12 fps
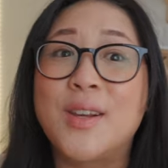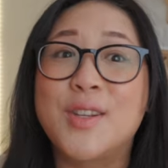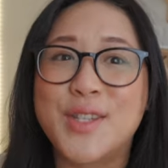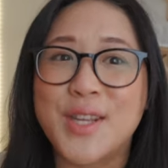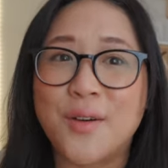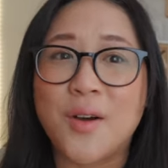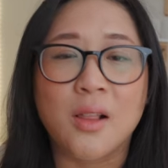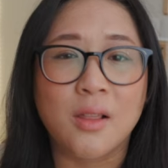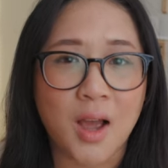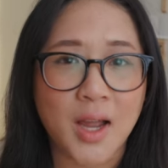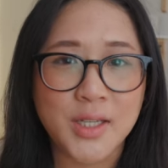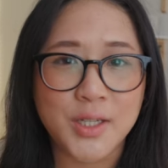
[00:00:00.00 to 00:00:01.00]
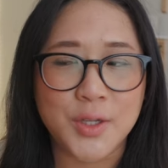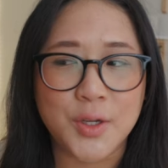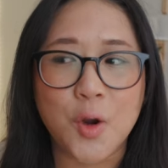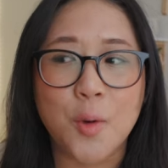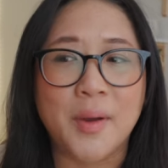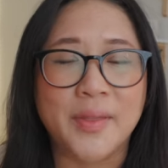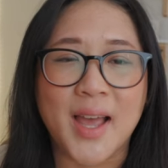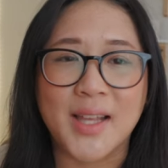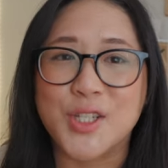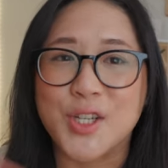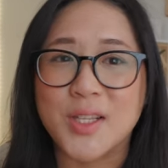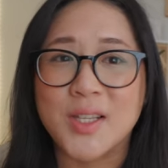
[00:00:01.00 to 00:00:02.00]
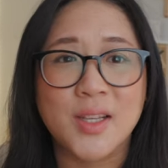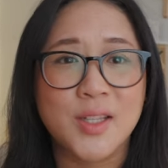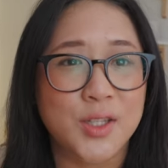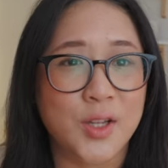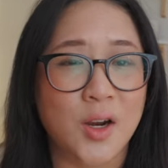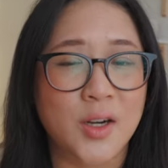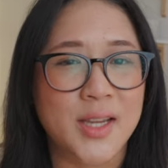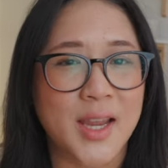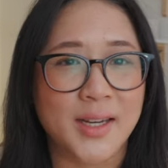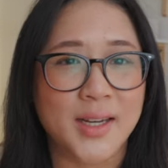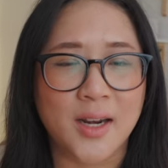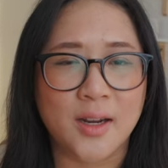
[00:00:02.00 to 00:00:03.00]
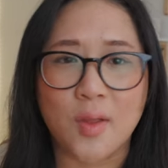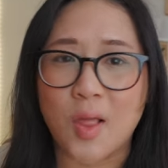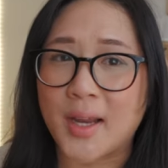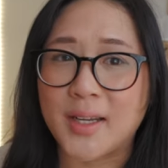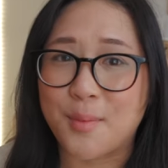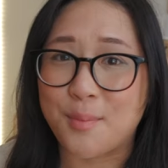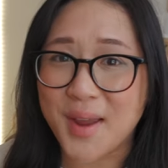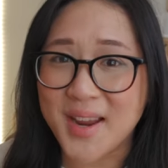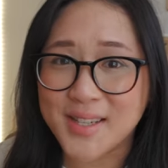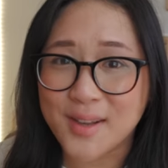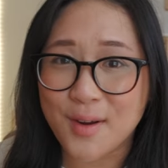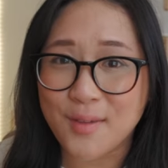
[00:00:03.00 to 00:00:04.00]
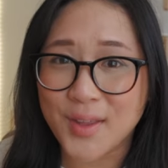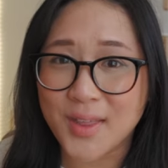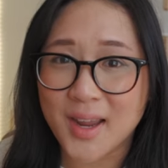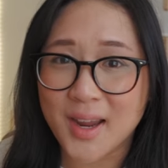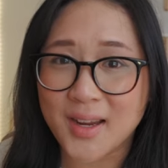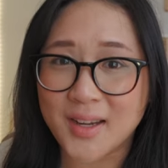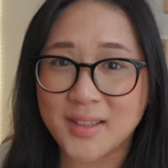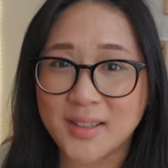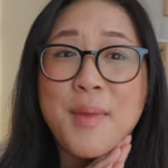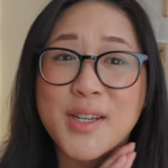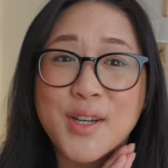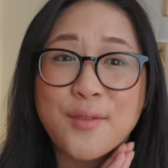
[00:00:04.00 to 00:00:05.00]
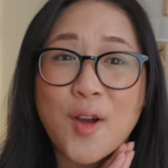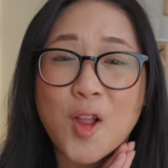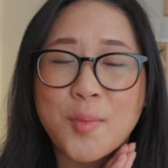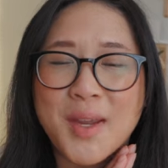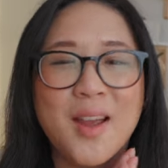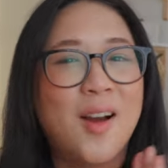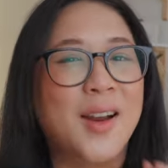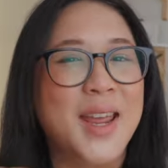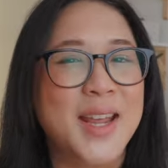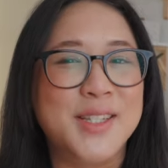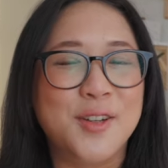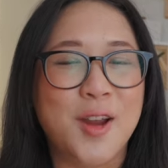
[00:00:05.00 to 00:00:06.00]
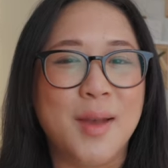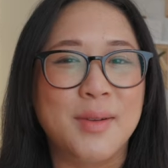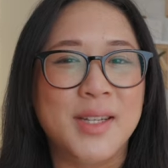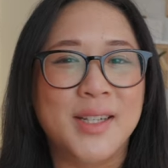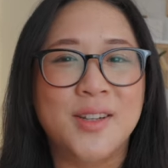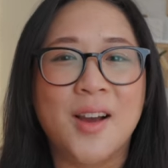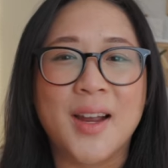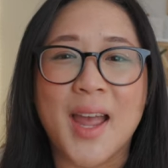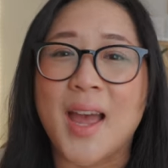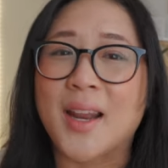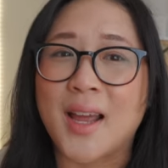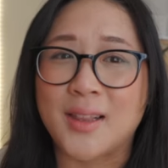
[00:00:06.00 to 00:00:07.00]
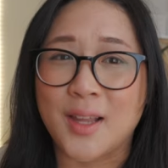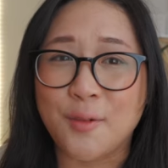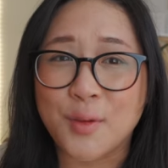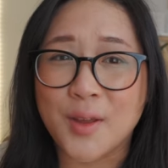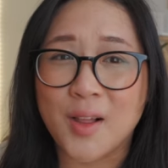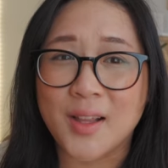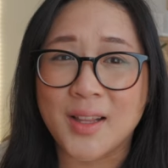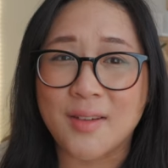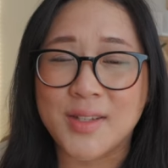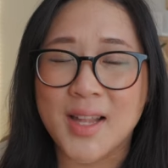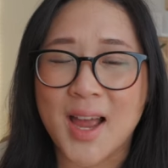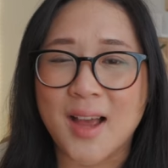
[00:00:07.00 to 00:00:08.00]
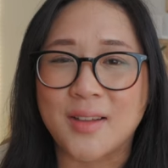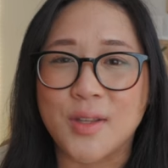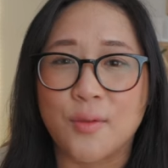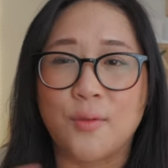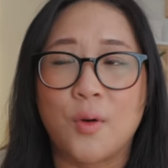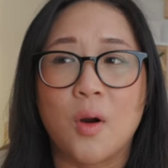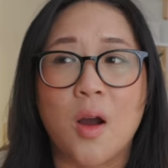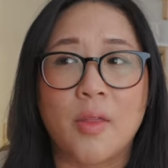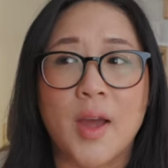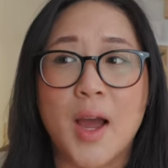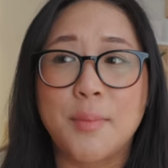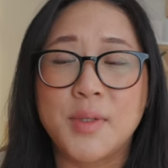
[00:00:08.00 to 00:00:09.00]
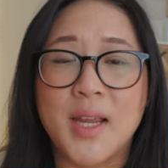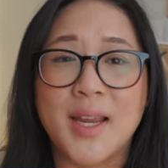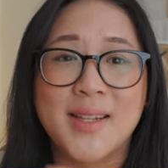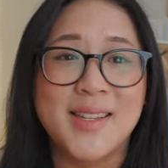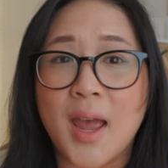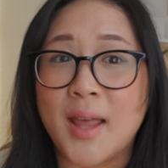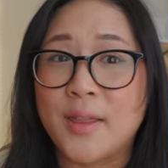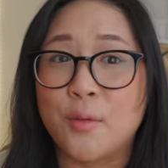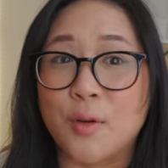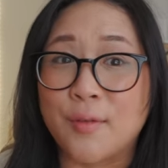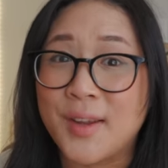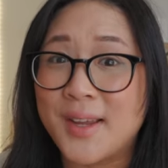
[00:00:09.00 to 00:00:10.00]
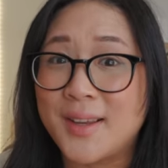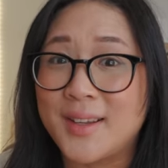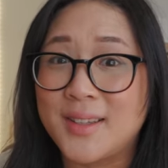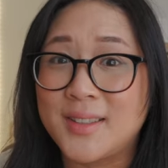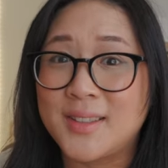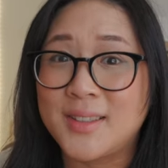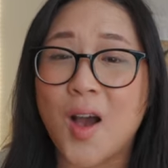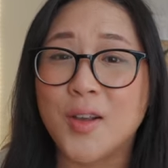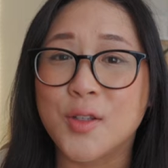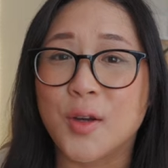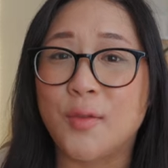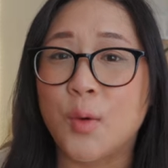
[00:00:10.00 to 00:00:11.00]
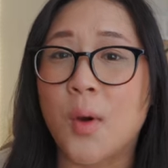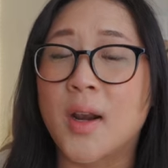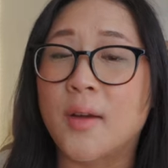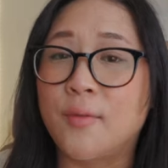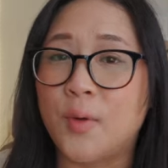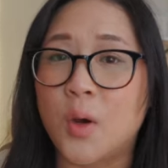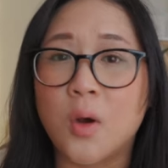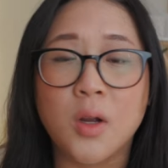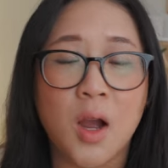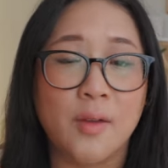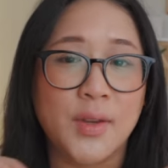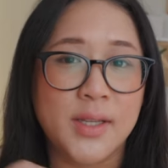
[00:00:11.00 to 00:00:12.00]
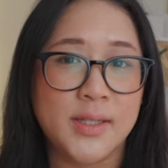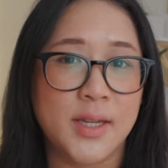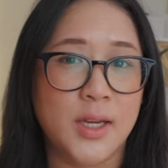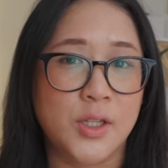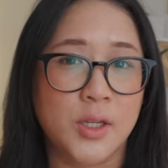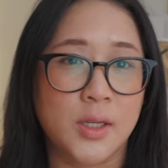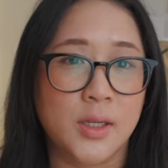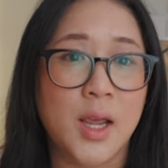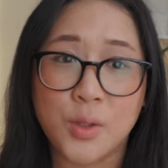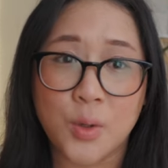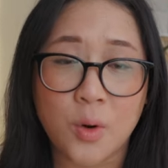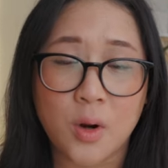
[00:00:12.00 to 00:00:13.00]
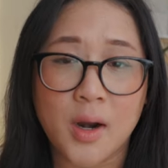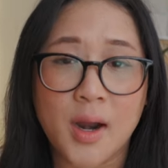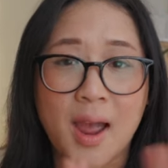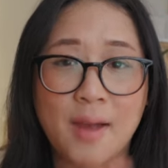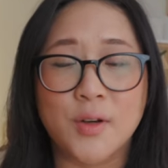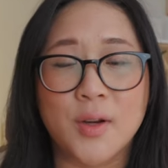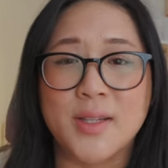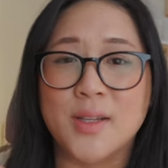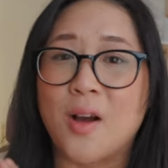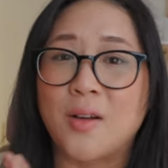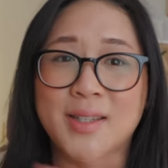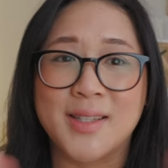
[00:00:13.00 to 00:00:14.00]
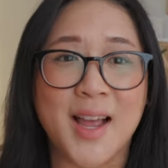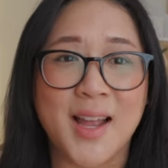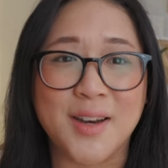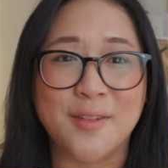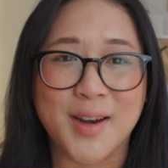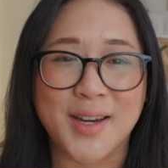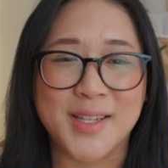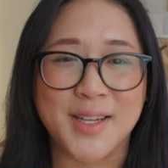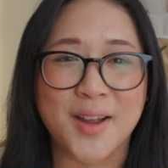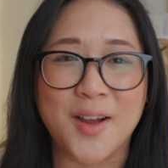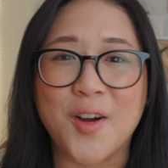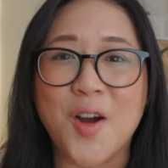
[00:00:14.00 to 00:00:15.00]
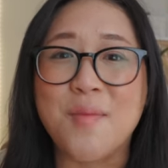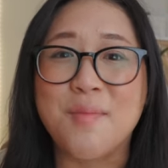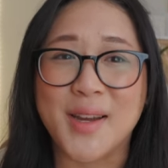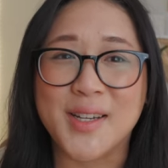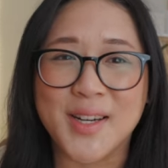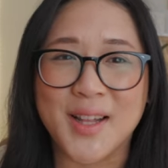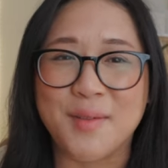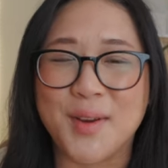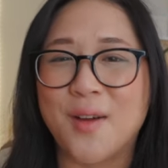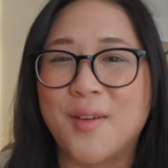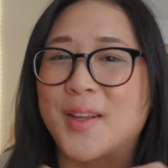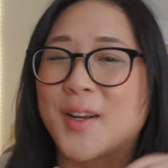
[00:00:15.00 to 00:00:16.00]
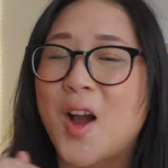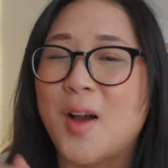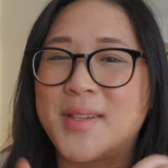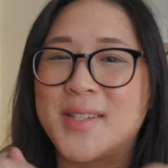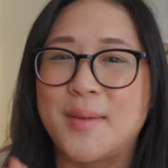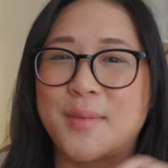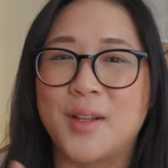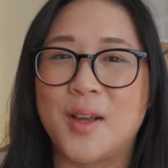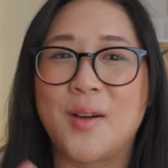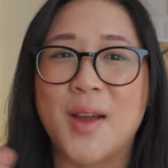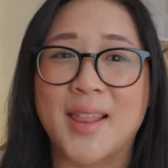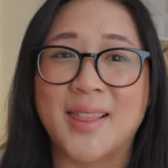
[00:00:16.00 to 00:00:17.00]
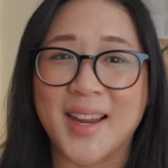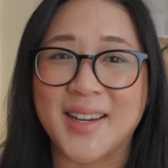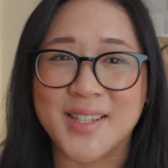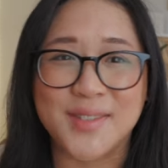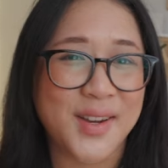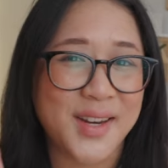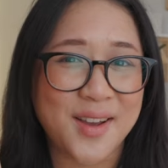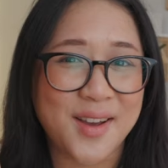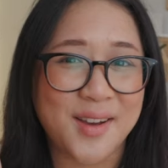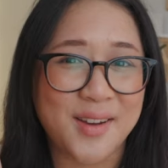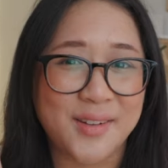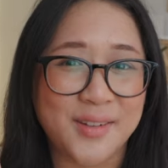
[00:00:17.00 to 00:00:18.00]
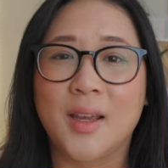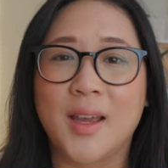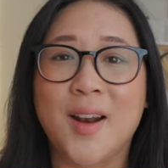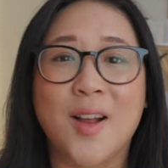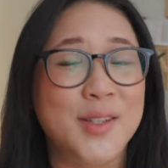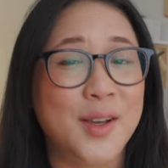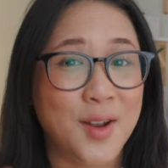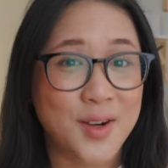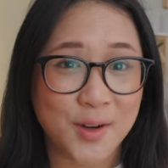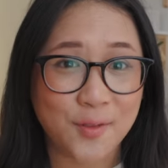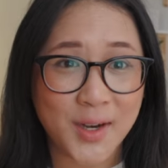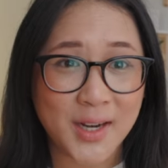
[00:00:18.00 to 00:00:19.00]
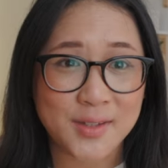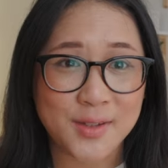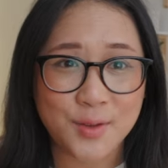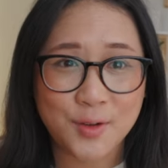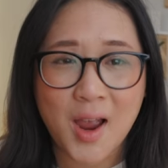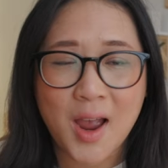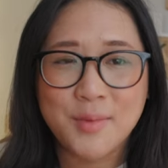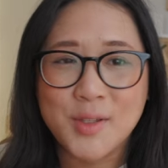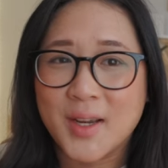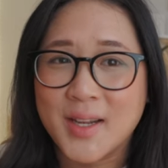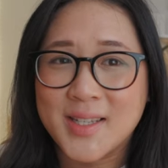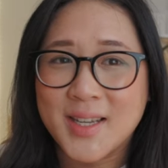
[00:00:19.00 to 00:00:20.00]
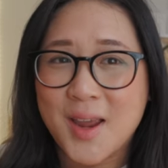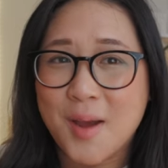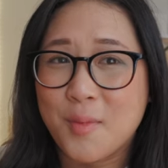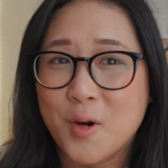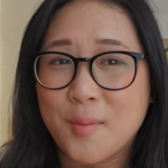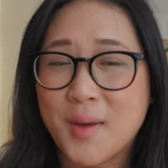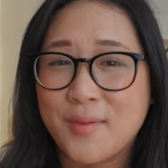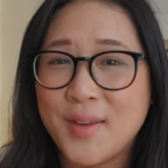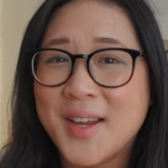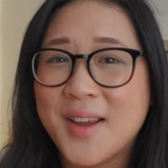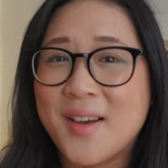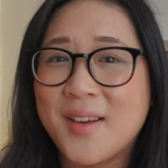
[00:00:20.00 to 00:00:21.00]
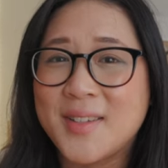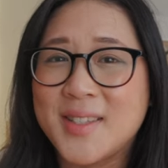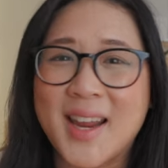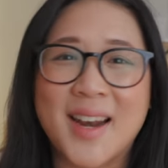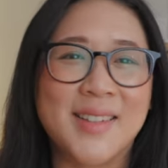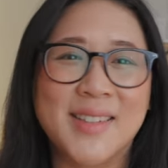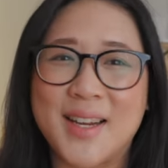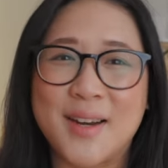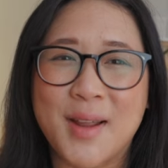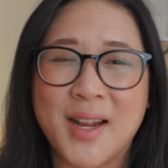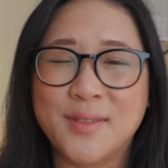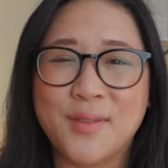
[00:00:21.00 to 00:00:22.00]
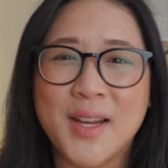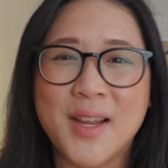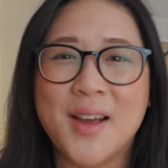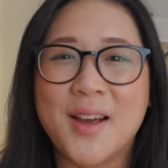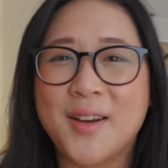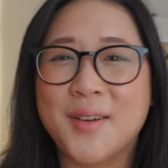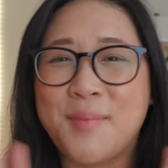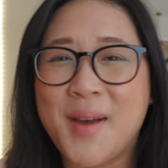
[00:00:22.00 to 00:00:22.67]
There's still a lot to do, but that's just a start and kind of like the base of everything. Make sure to follow me on Instagram and TikTok at Life with Holly Lifestyles for all the updates and the reveal. Also, if you want a full coffee station tour after it's all done and ready to go, make sure to let me know in the comments down below and like this video. And also, don't forget to subscribe so you can see more of my videos, and I'll see you in the next video.